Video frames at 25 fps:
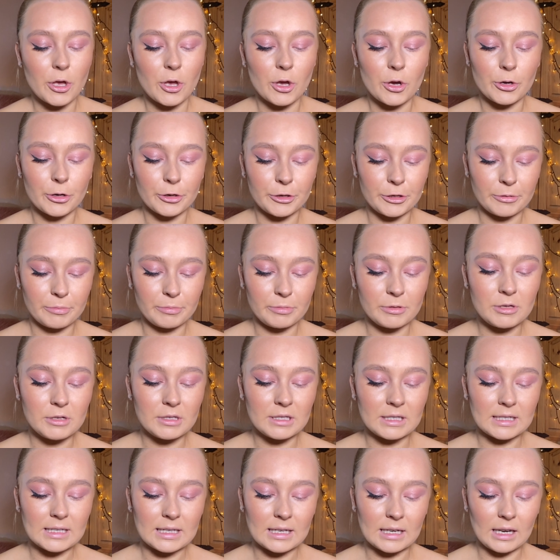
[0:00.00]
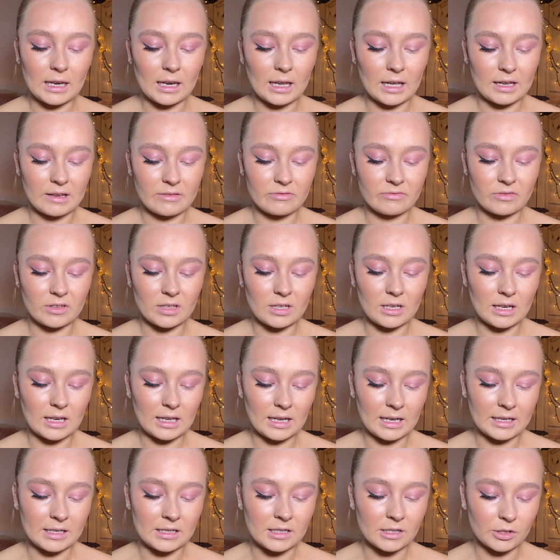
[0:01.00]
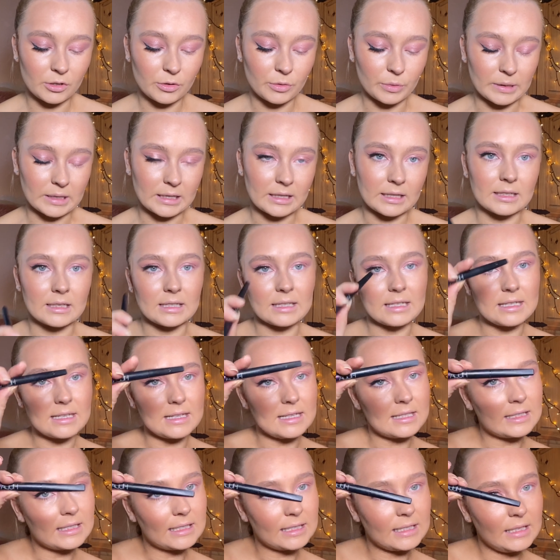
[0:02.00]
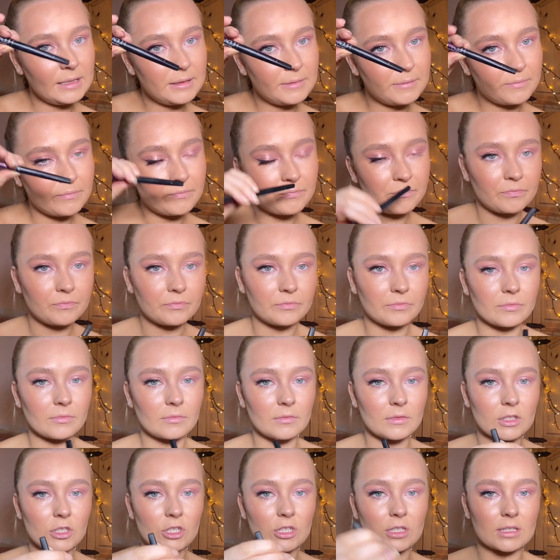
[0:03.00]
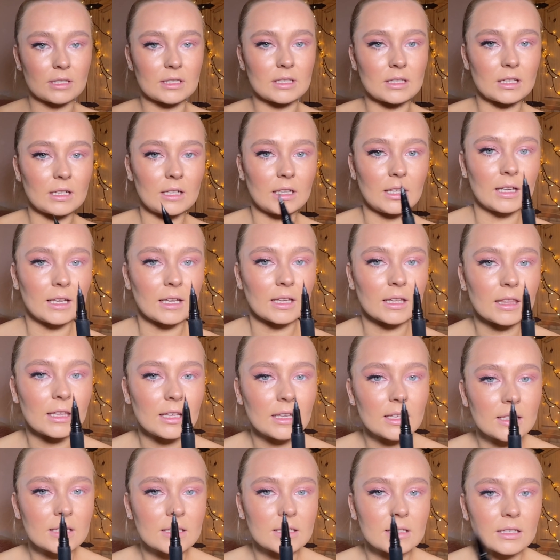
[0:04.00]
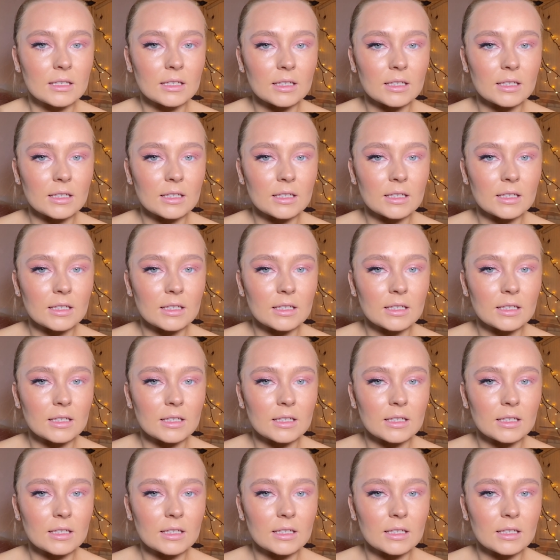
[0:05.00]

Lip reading: Huda Beauty Life Liner Quick and Easy, which is like this.